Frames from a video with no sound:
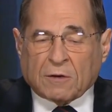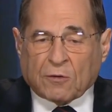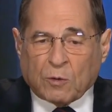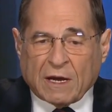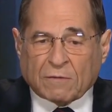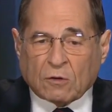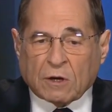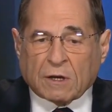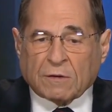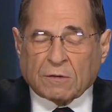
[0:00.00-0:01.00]
So we have to
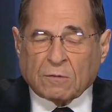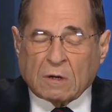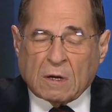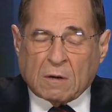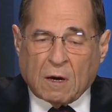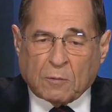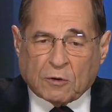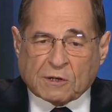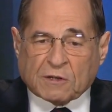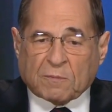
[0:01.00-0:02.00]
look into
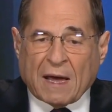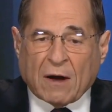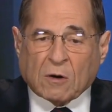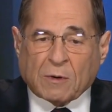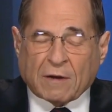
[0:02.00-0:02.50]
abuses of power.